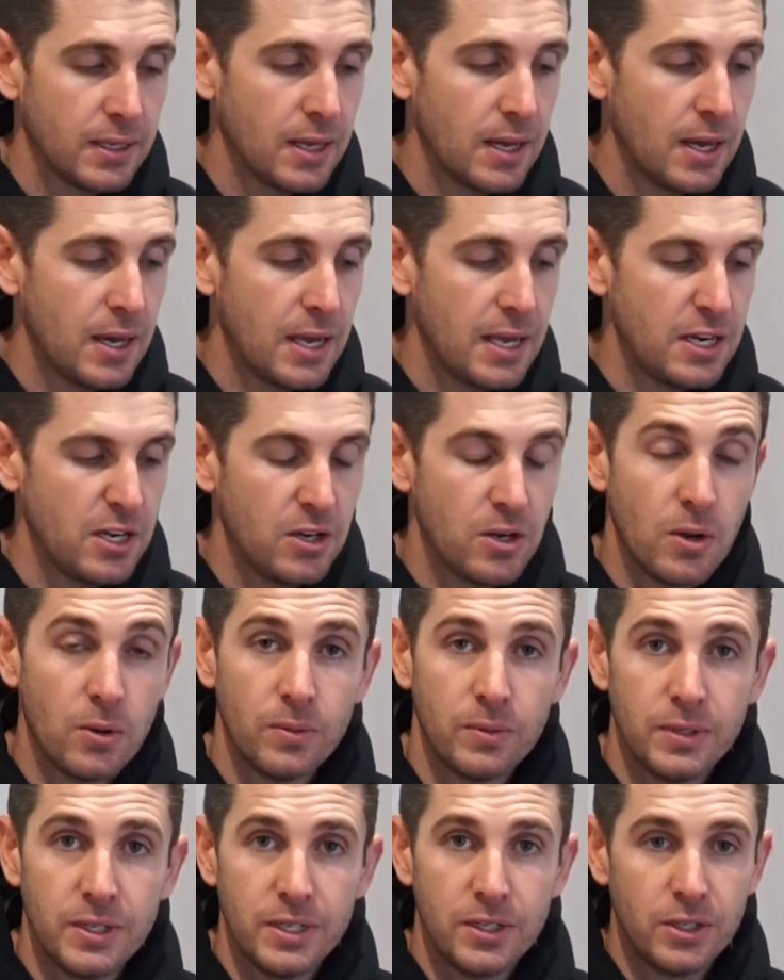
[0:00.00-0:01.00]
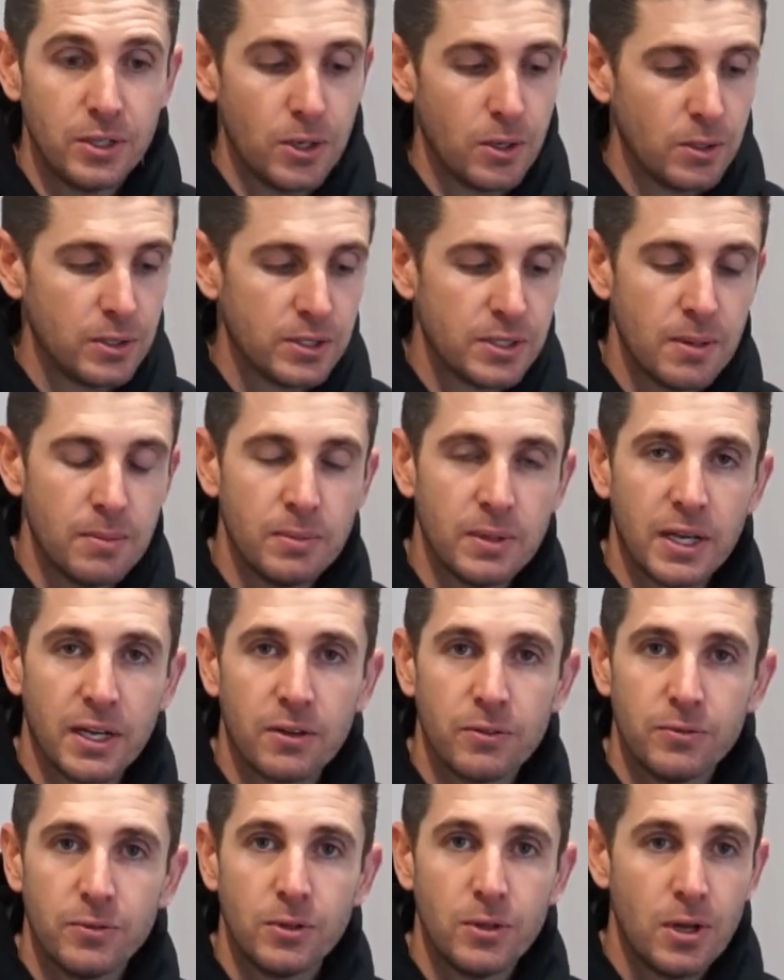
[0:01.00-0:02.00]
and you don't need to go to something like
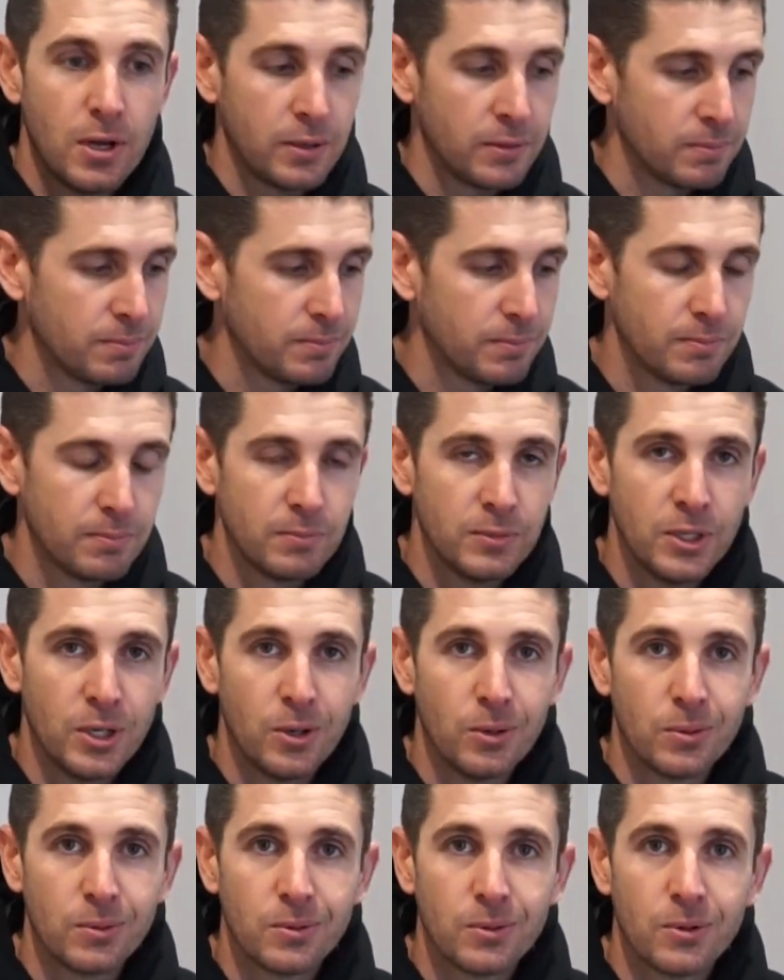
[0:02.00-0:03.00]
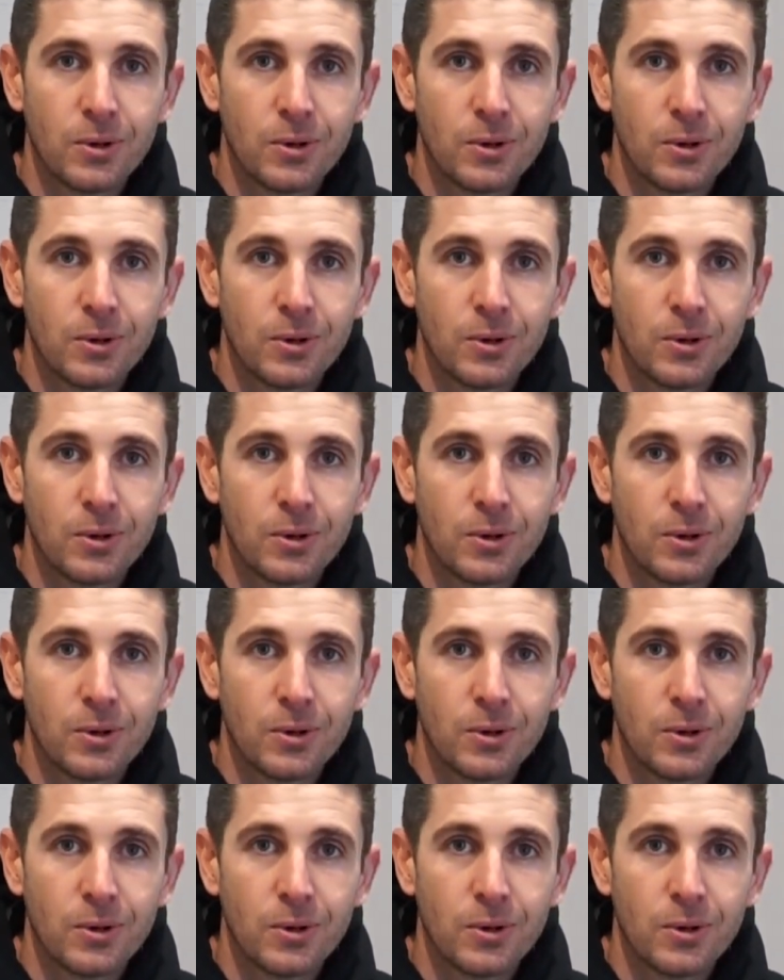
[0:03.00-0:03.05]
a full-on, you know,